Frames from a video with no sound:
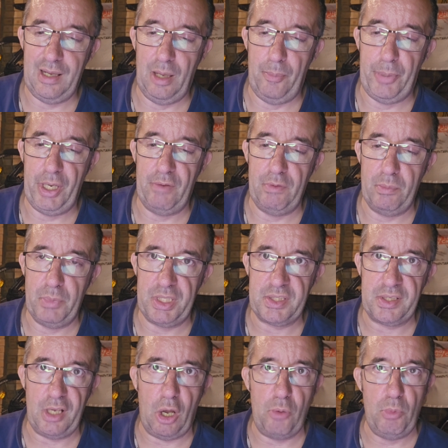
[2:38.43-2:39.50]
a bit of a
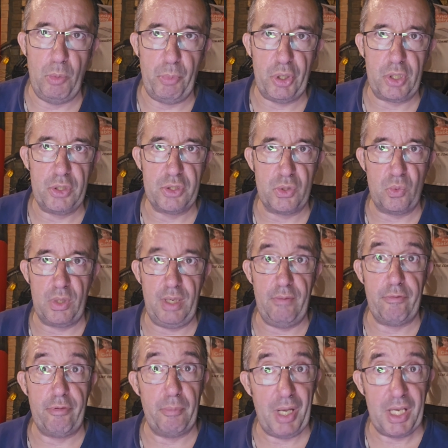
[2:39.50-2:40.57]
misnomer, because all the
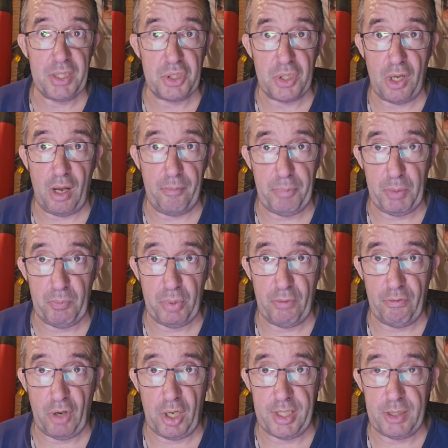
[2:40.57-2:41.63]
information I've been
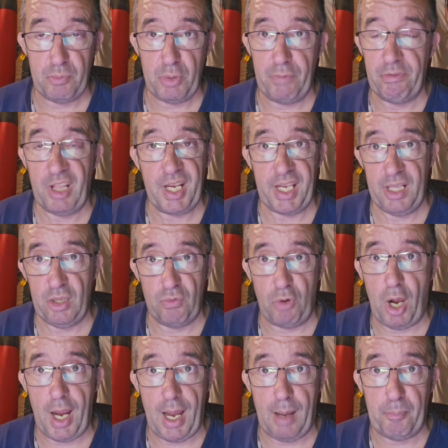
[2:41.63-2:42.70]
provided with, they get the
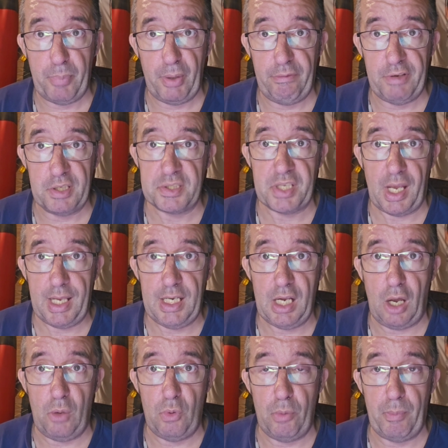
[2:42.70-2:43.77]
right ump if you say
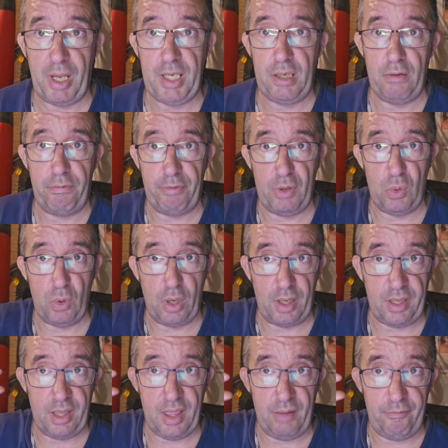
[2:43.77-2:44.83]
no and make you feel
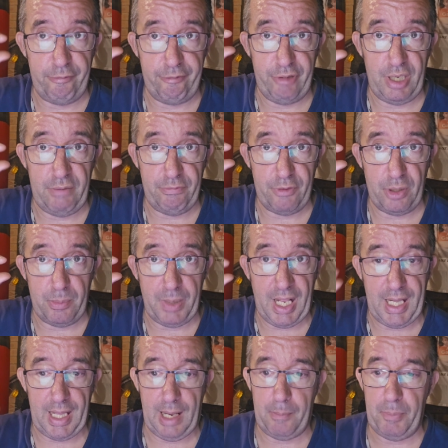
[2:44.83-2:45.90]
like a thief and
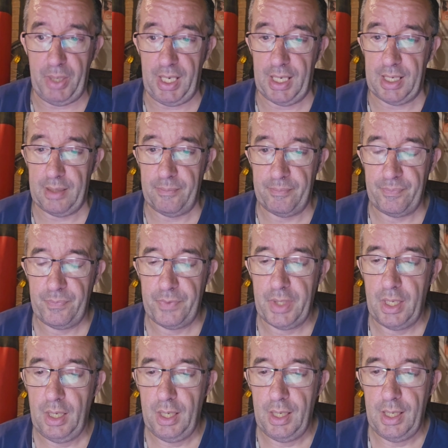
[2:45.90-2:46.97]
about that big.
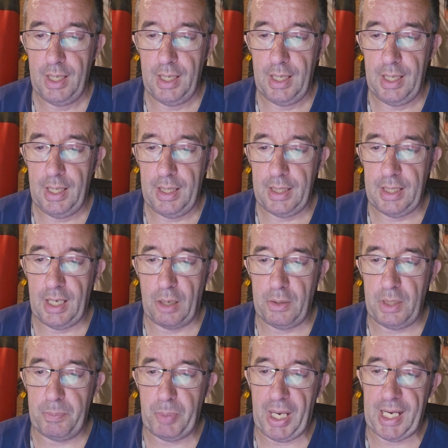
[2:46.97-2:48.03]
The
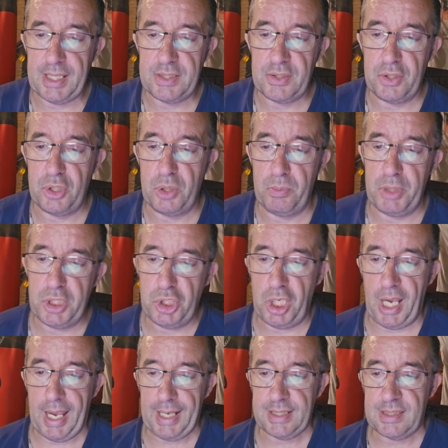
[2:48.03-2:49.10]
only bags that should be
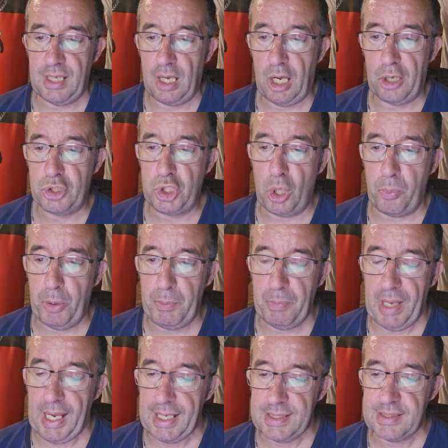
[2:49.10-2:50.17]
checked are shopping
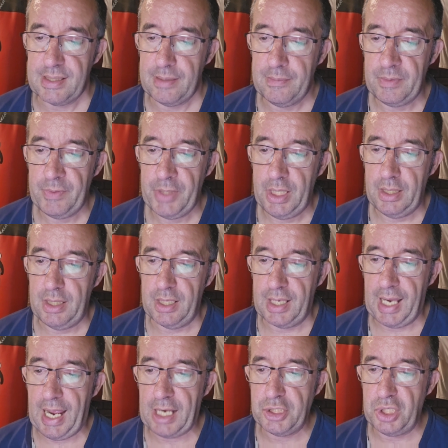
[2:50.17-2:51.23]
bags, and the
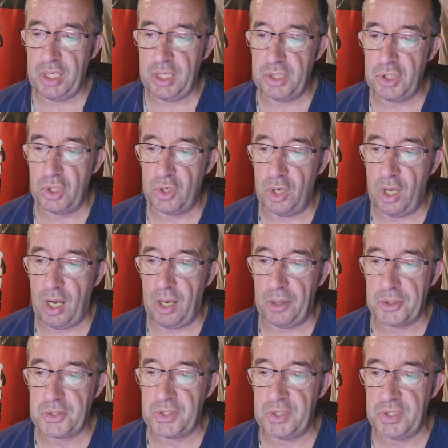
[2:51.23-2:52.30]
cashier should not
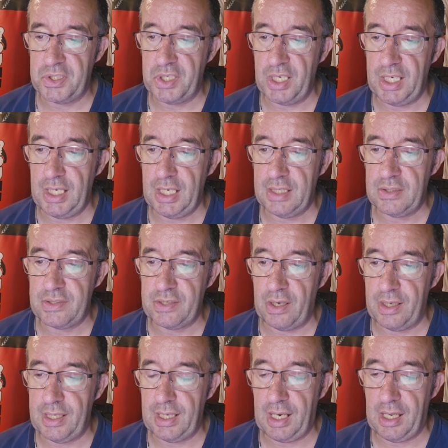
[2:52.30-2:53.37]
ask to see
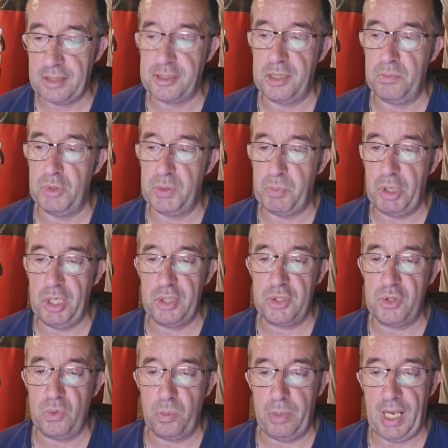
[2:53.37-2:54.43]
inside a customer's
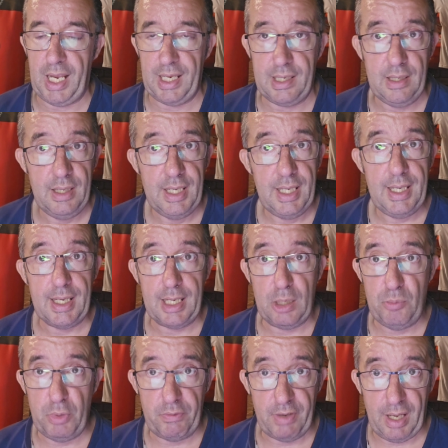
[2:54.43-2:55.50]
personal bag.
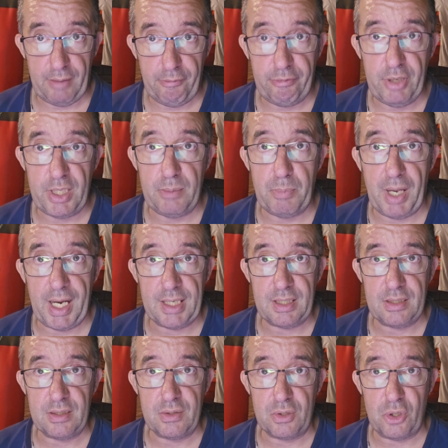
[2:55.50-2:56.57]
Again, we've had feedback
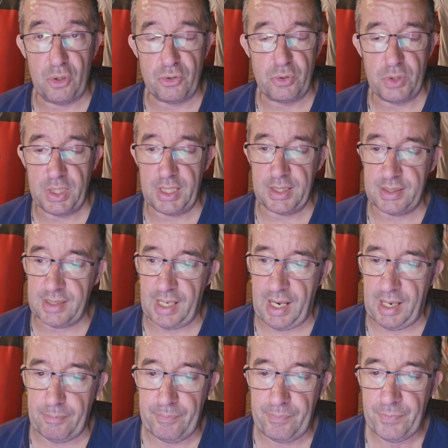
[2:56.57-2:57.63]
that contradicts
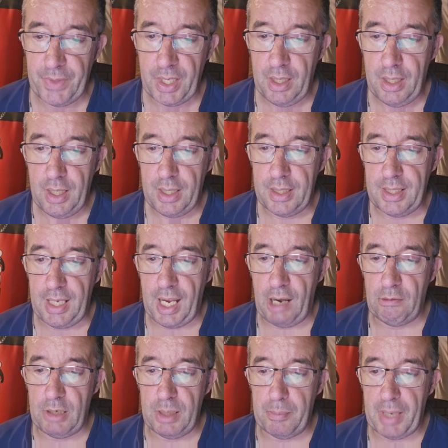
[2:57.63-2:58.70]
that. The
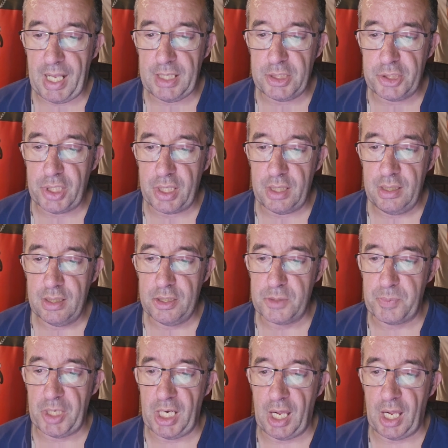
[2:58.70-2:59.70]
area manager has been